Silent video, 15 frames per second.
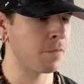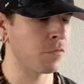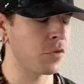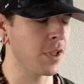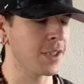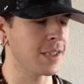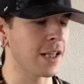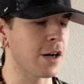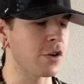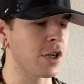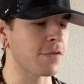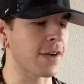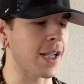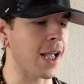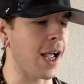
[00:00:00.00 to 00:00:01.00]
This is an energy
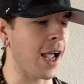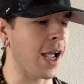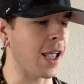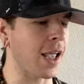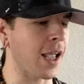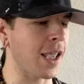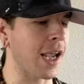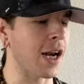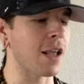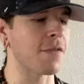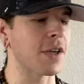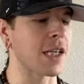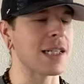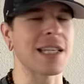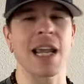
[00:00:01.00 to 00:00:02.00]
of like, I can't
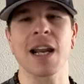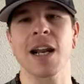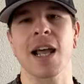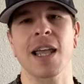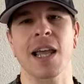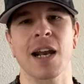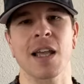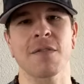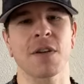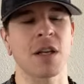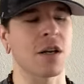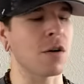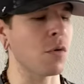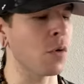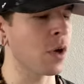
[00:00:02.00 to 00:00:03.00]
even contain it. I can't even, you
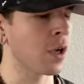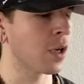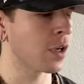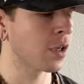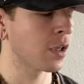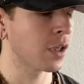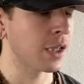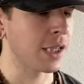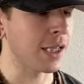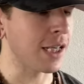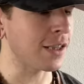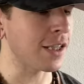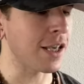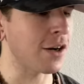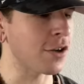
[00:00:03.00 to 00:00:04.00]
know,
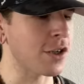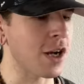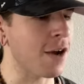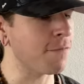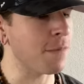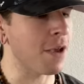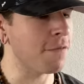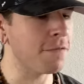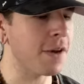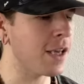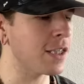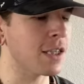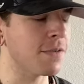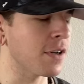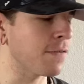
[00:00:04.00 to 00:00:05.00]
get the energy off my
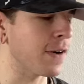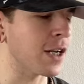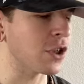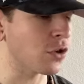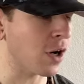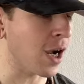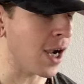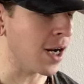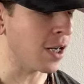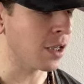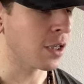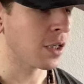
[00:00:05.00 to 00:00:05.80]
face even if I tried.